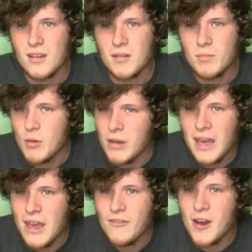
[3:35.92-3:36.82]
But we
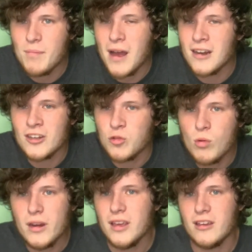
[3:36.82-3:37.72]
gave up on a
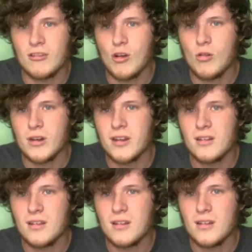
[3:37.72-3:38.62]
20-year-old,
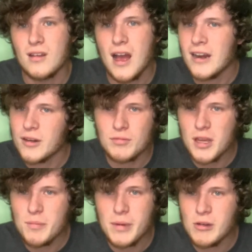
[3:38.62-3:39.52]
on a
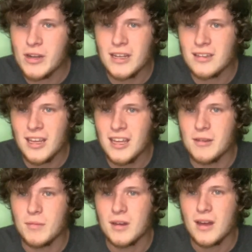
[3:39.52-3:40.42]
rebuilding
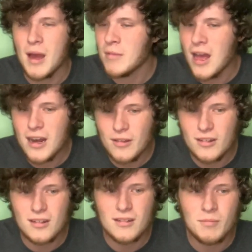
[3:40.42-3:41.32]
team. I'm not a
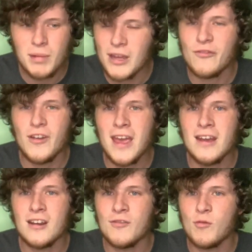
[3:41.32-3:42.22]
big
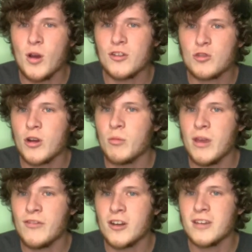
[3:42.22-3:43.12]
fan of what Troy
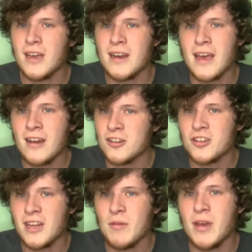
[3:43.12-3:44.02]
Weaver did. I
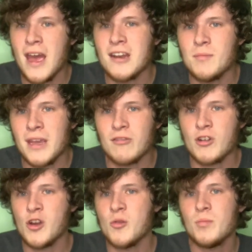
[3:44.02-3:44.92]
understand we had to make
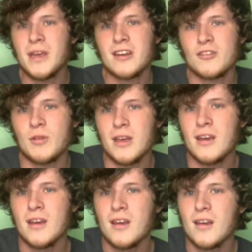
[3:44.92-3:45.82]
room because we
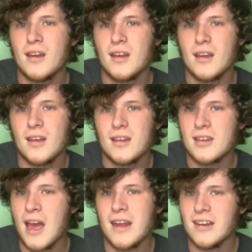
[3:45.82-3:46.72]

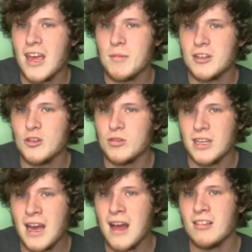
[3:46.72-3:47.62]
signed Hamidou
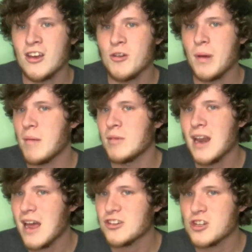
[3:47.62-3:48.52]
Diallo, but I'm
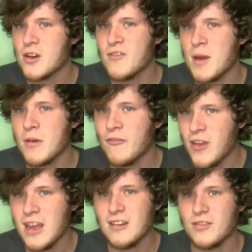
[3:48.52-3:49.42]
not sure if I'm a
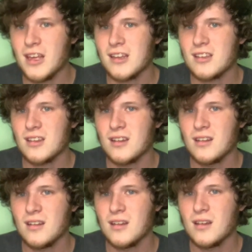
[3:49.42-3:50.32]
fan of this.
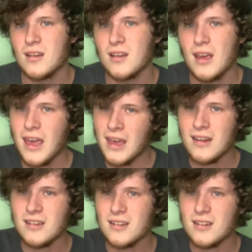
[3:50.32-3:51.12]
And